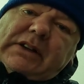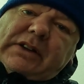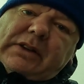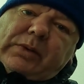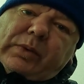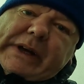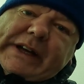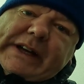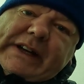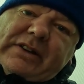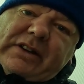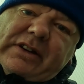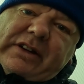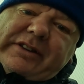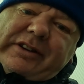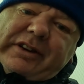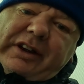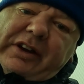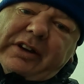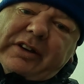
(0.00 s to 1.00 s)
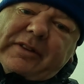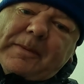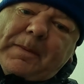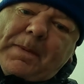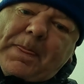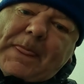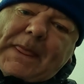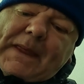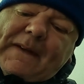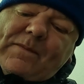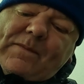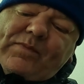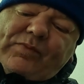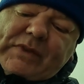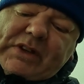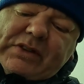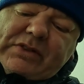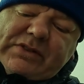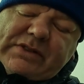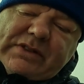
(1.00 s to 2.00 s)
They weigh nothing.
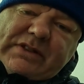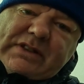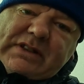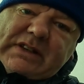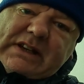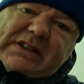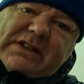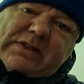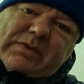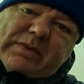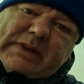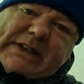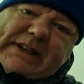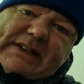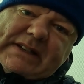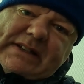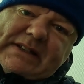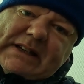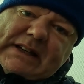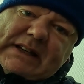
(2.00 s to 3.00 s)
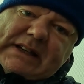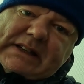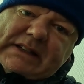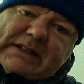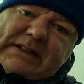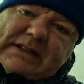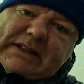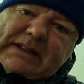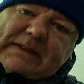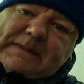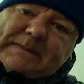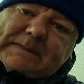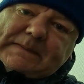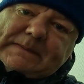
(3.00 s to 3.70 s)
It's just a nice way to start your day.